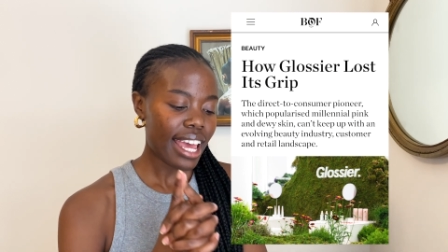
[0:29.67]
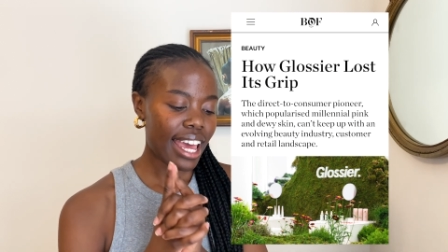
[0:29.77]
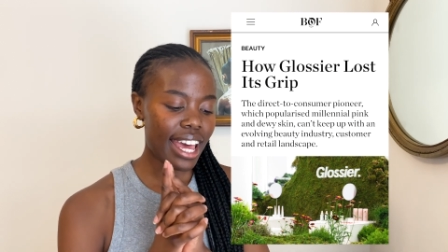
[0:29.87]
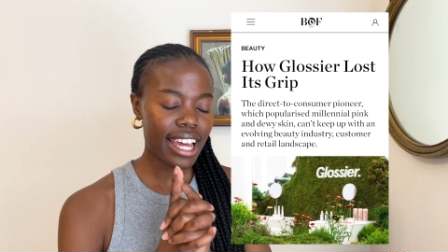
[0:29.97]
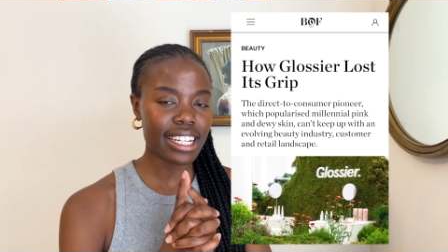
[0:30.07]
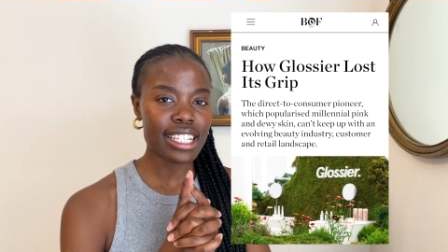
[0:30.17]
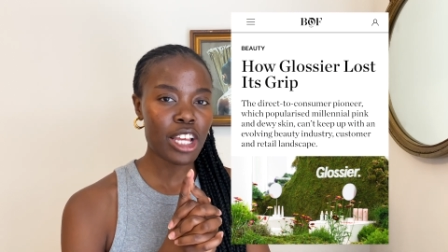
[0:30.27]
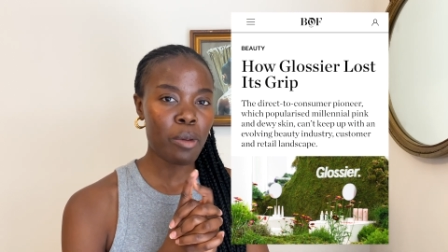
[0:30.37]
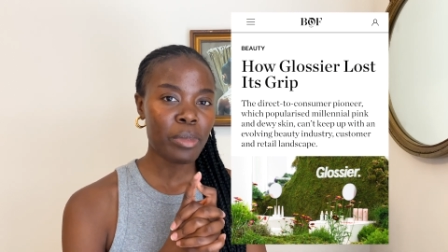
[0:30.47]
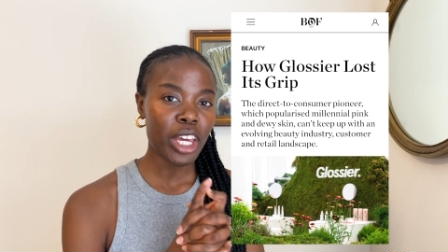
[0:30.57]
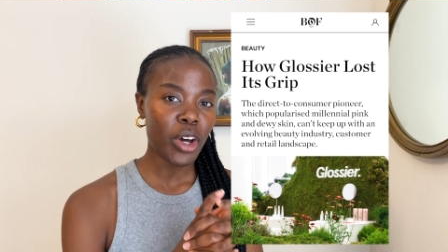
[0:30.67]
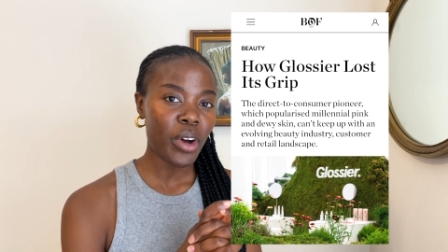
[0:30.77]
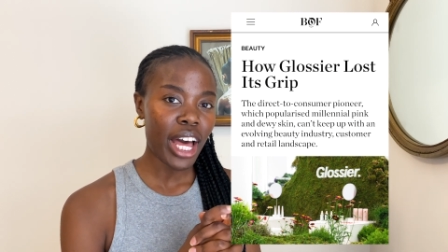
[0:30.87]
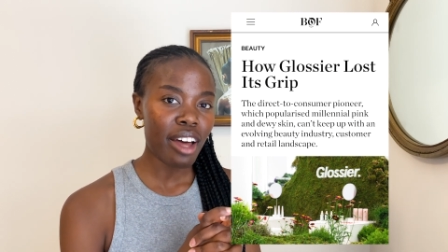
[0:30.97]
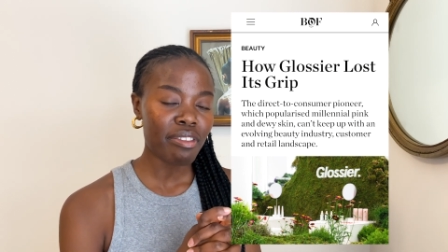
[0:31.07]
and it's on
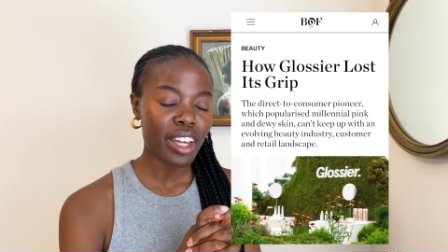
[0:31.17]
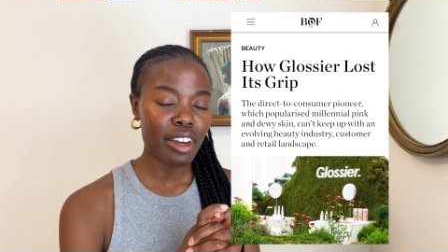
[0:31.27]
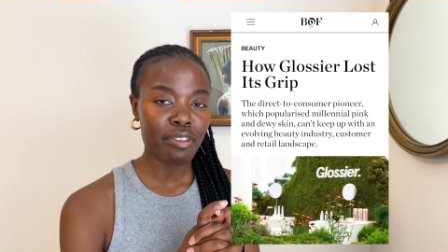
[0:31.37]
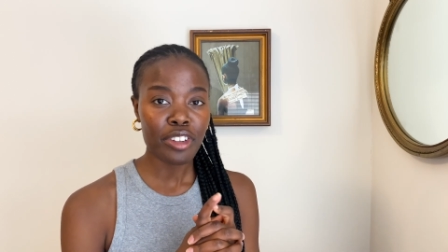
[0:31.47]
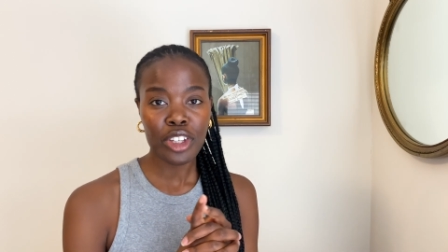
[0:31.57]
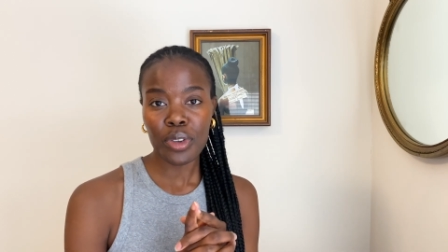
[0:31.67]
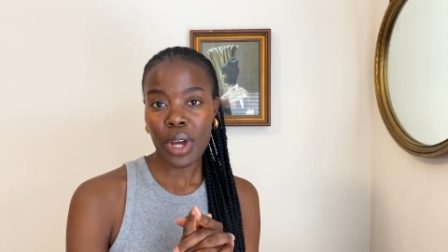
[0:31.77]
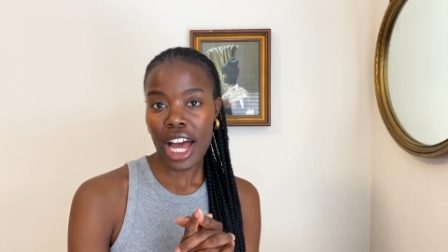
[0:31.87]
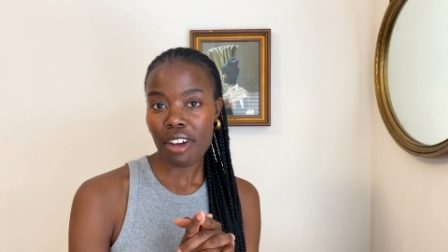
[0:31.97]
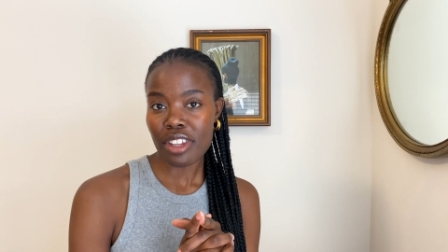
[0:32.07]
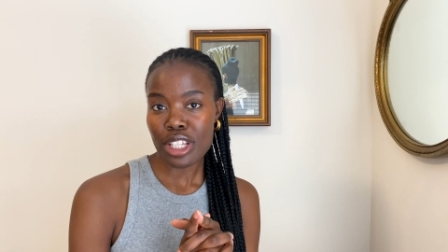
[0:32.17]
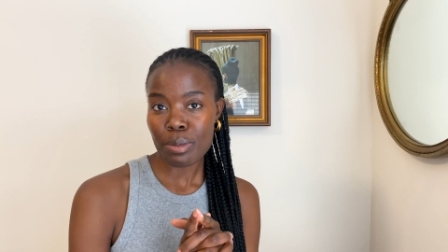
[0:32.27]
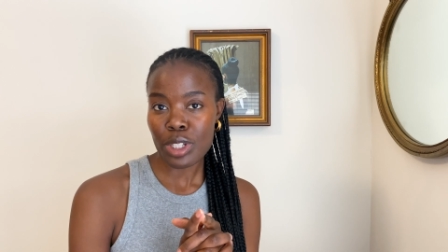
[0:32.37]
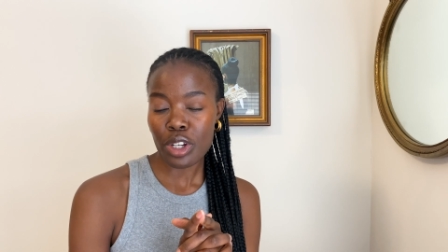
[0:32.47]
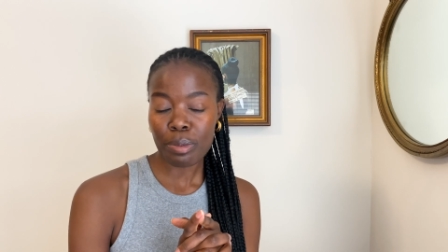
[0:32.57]
BOF if you have the
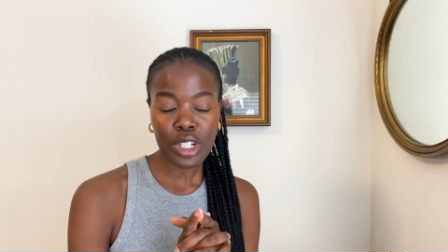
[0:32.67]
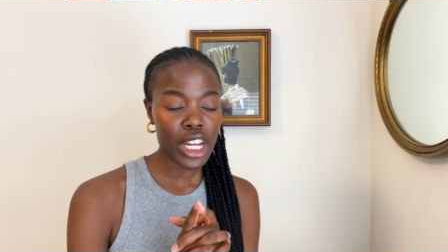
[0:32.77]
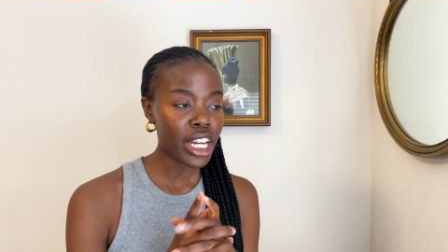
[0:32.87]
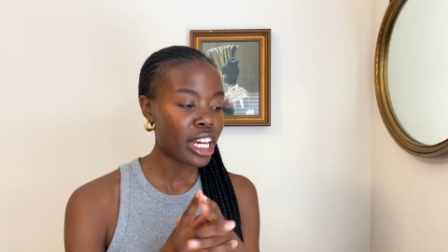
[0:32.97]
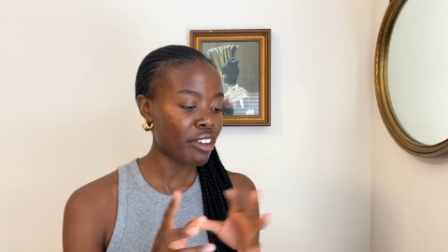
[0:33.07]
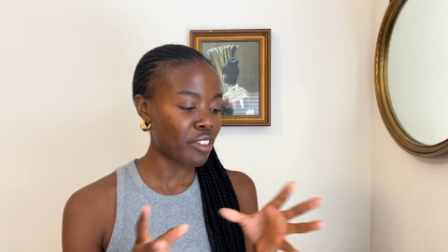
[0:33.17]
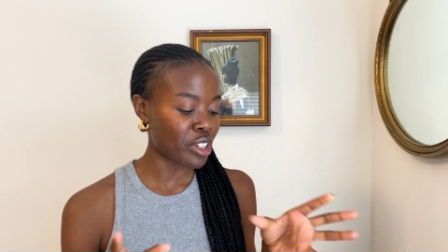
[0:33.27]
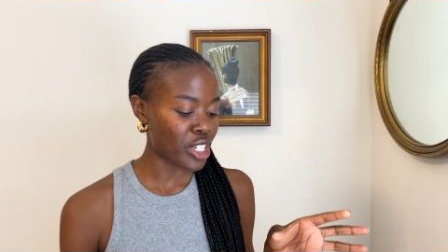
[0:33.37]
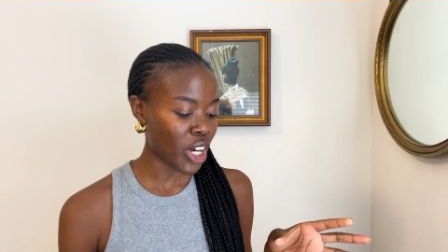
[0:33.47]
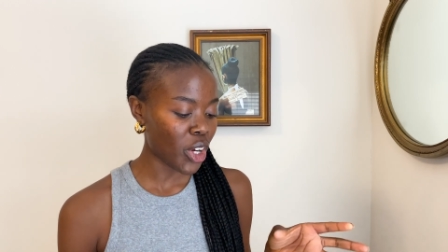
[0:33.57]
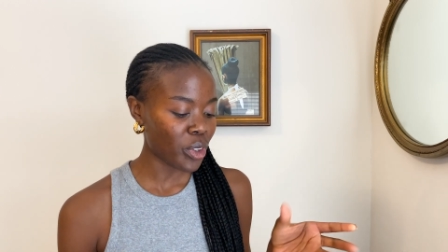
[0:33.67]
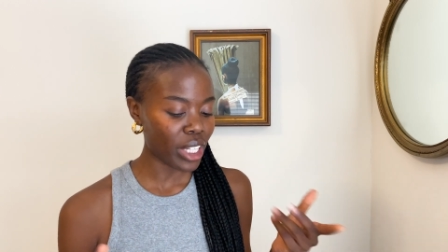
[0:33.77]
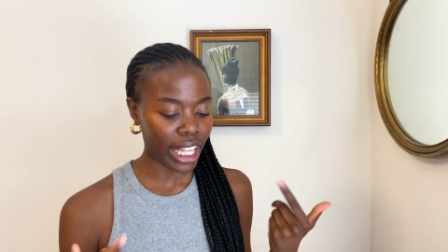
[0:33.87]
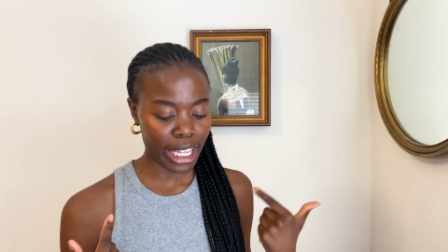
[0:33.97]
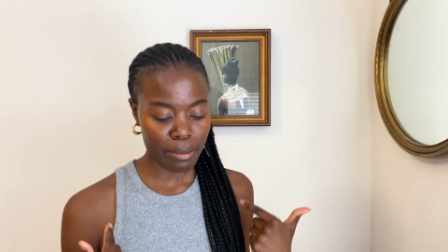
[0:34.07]
subscription and if you don't,
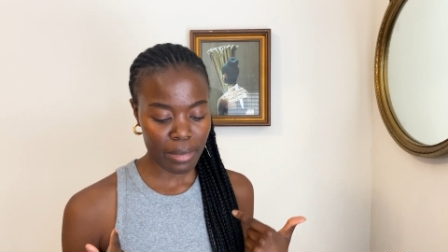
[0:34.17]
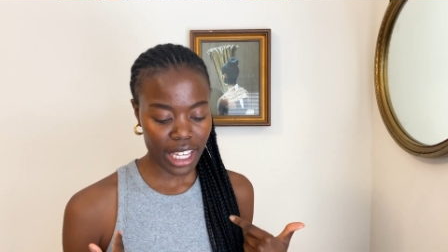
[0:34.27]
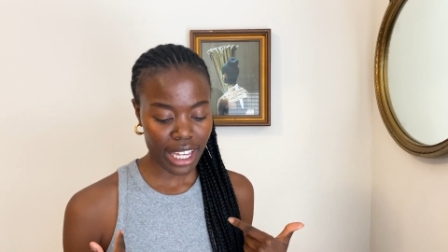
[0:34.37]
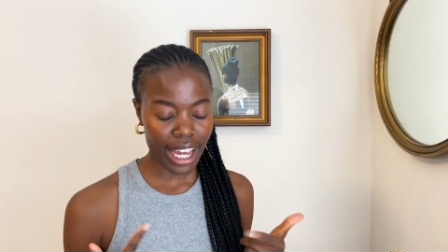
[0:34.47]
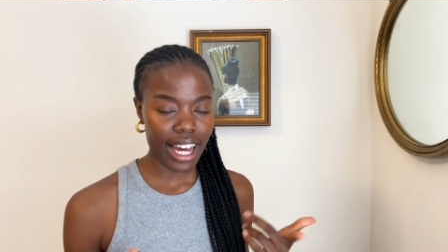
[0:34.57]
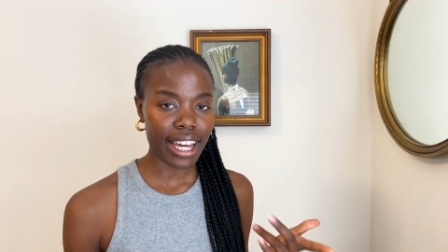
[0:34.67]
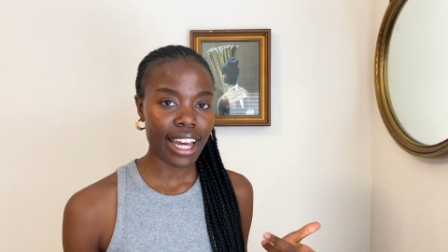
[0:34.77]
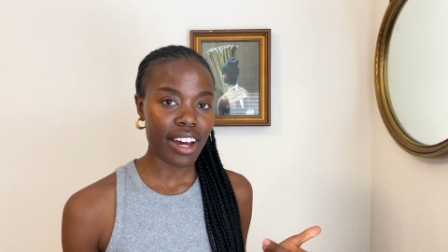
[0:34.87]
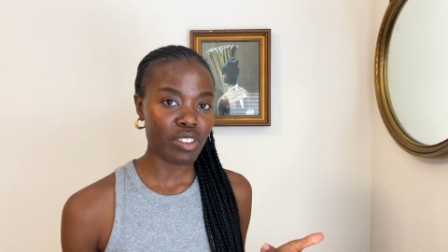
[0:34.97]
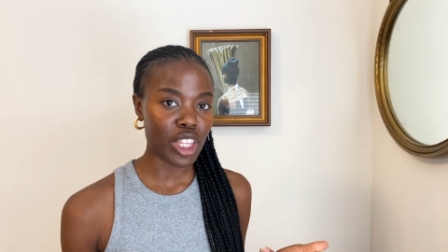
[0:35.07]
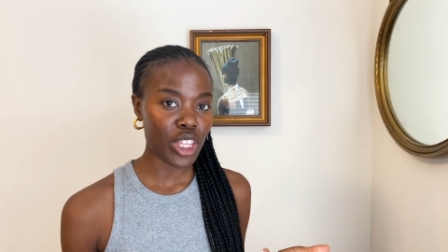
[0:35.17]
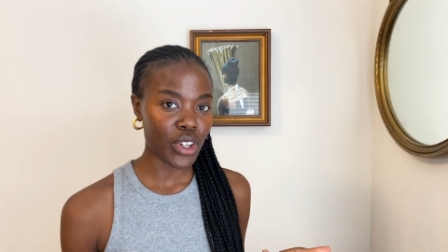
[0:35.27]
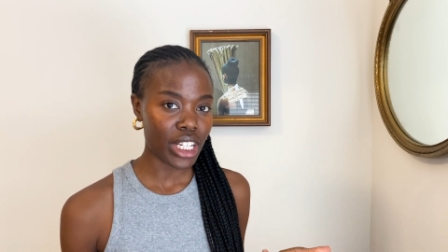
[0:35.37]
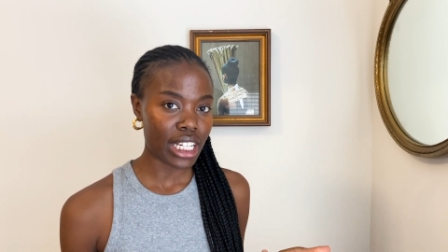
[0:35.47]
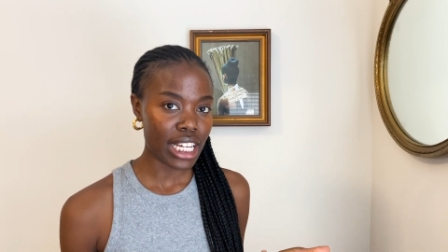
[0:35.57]
like me, I have the
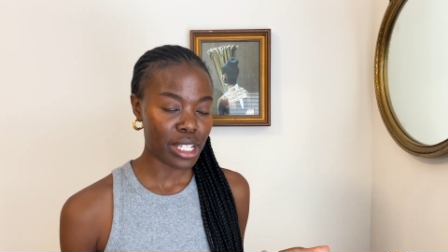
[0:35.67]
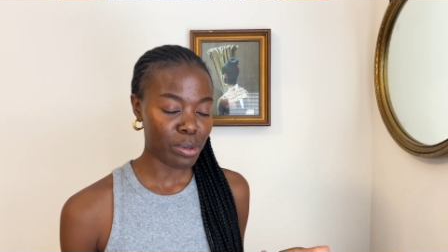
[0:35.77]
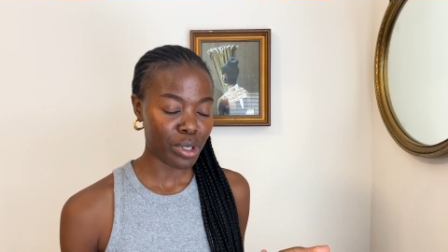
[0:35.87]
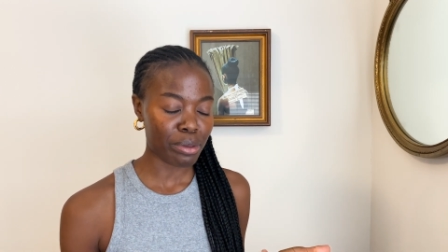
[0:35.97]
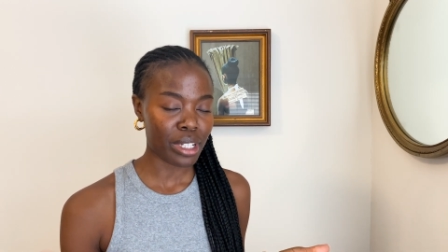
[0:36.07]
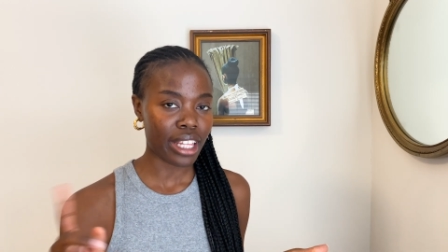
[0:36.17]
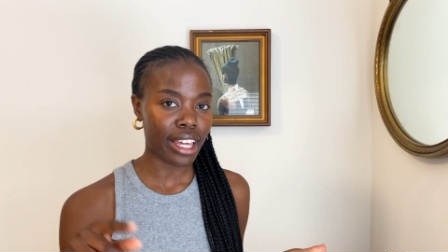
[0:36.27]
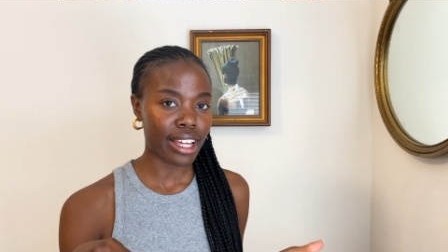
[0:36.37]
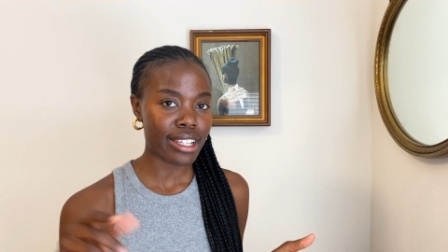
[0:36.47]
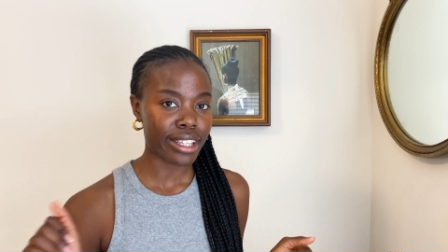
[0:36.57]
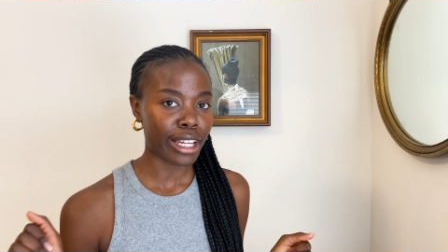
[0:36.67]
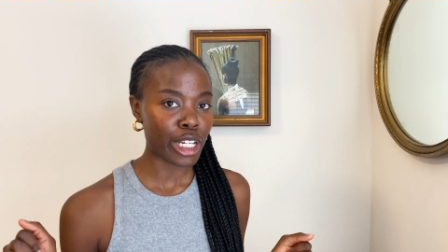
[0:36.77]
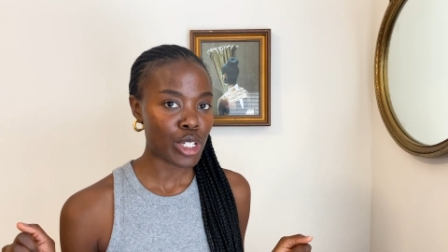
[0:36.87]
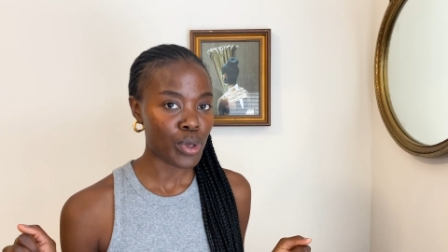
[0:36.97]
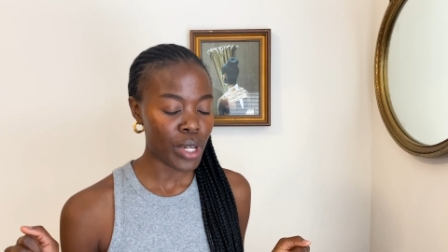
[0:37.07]
30 day subscription that ends in
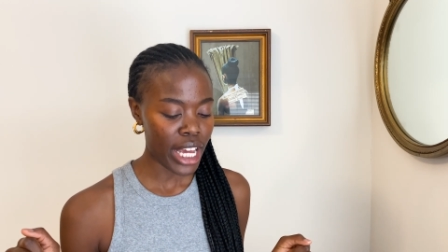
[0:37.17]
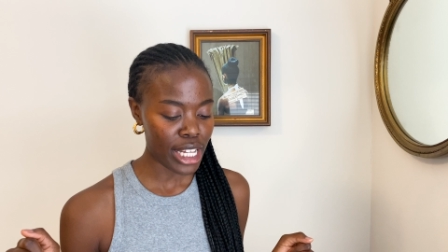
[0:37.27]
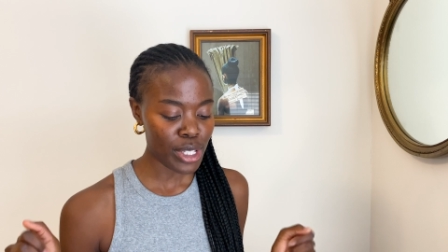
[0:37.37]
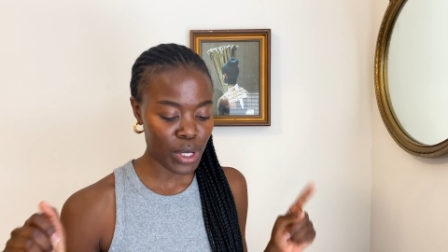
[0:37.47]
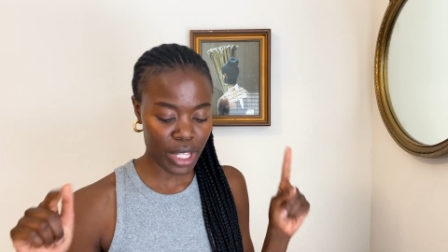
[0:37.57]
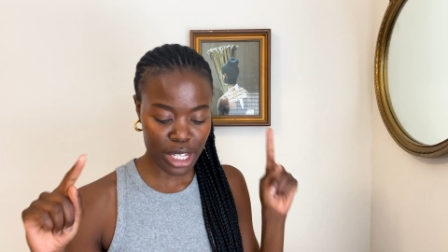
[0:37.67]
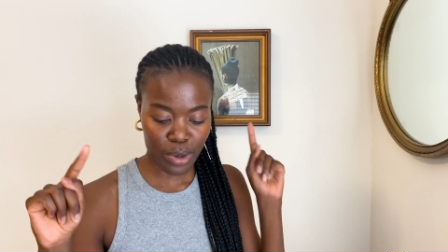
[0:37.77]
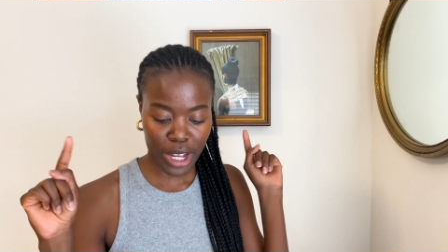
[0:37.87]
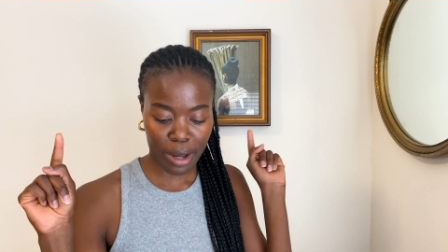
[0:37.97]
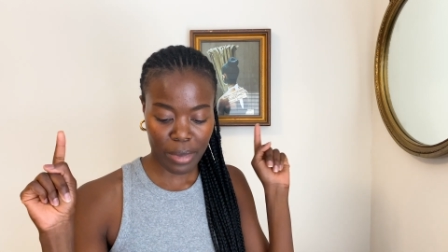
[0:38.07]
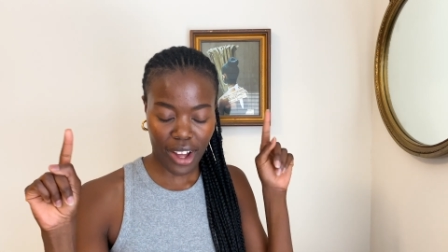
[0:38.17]
like two days, so that's why I'm